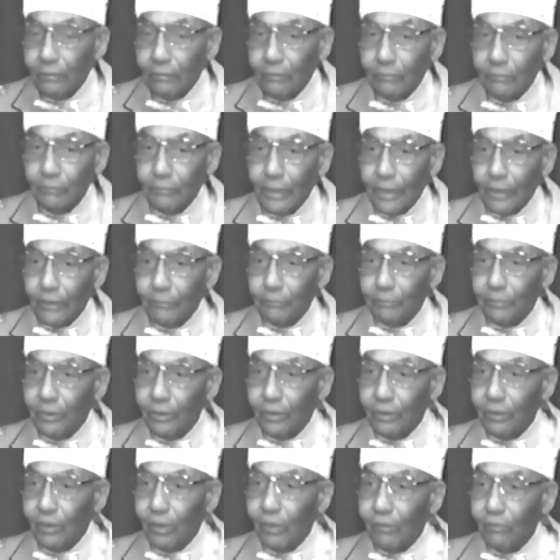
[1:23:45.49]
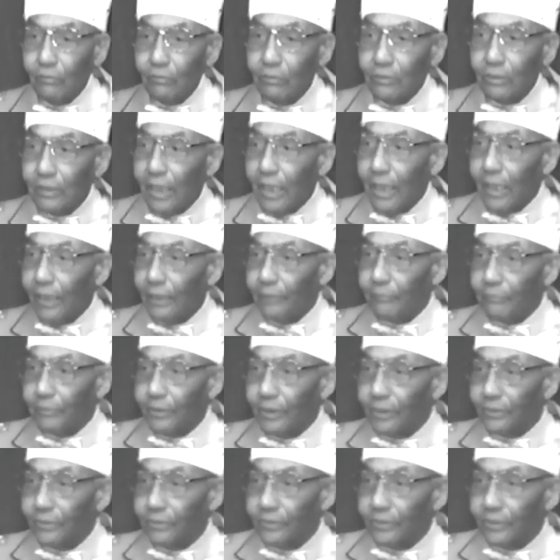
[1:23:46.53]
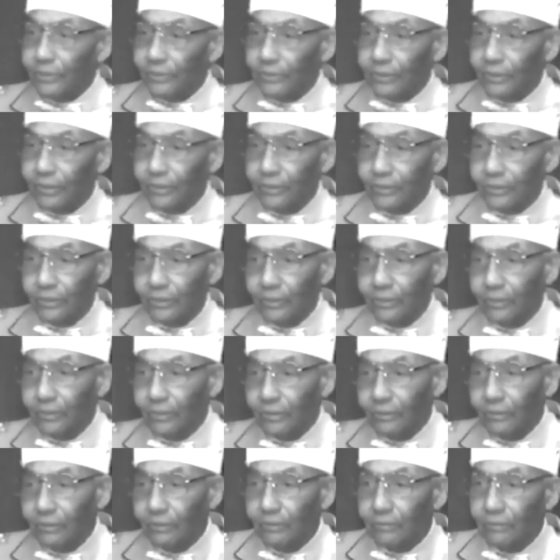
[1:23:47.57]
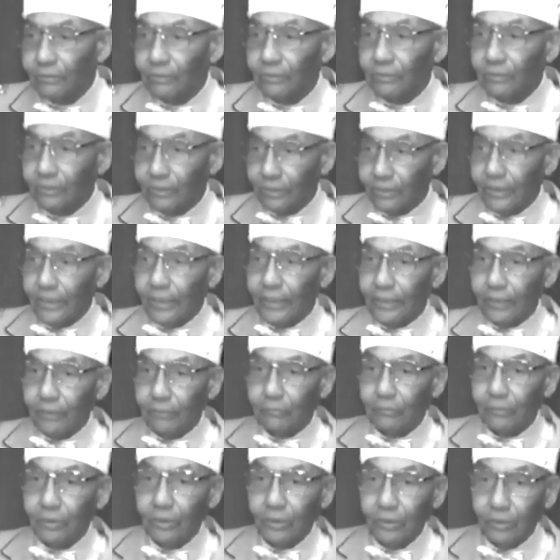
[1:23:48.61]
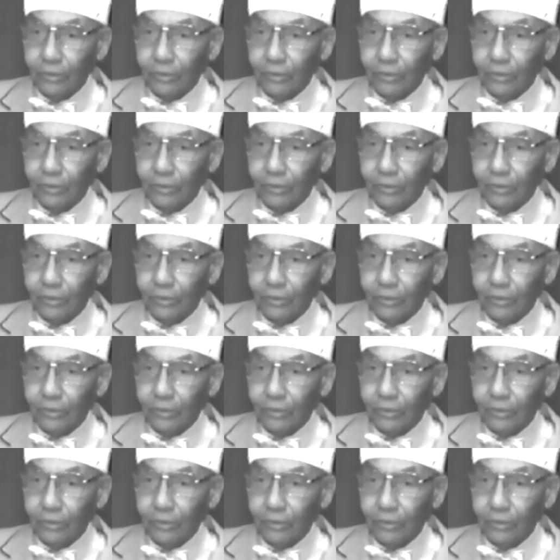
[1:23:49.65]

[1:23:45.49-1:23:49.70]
That'll be a long time, brothers and sisters, to name